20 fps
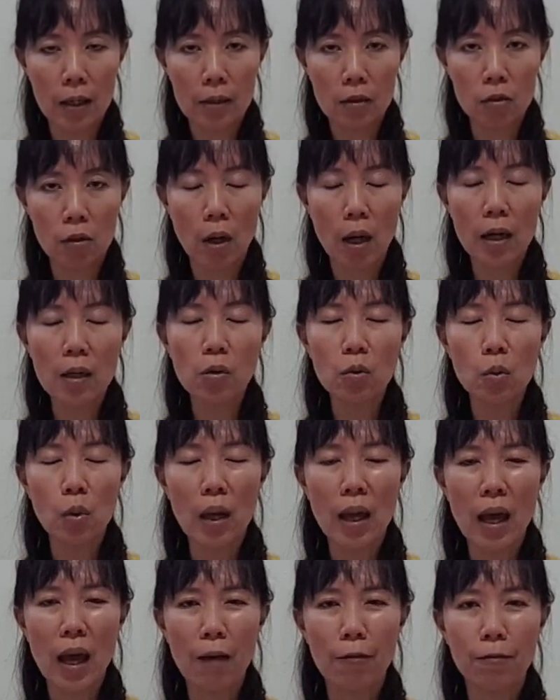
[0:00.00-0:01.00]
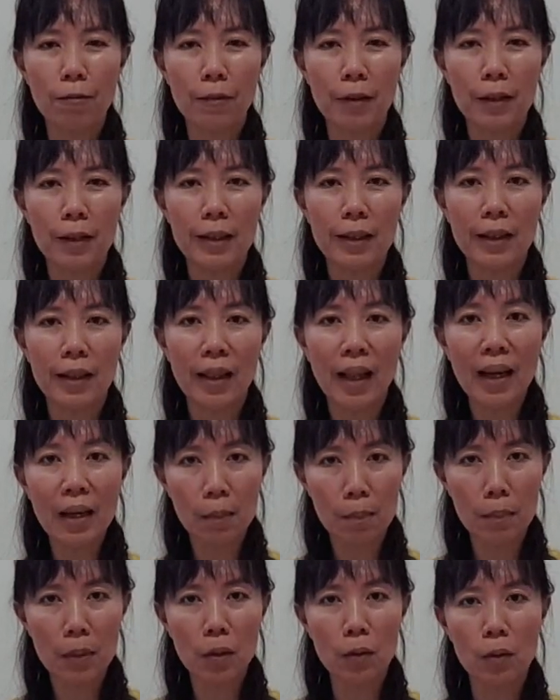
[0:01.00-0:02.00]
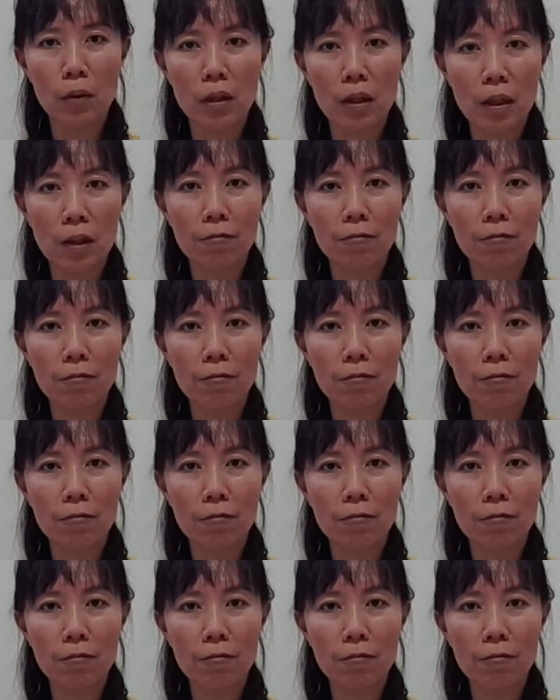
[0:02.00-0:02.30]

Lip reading: Try to have a light meal.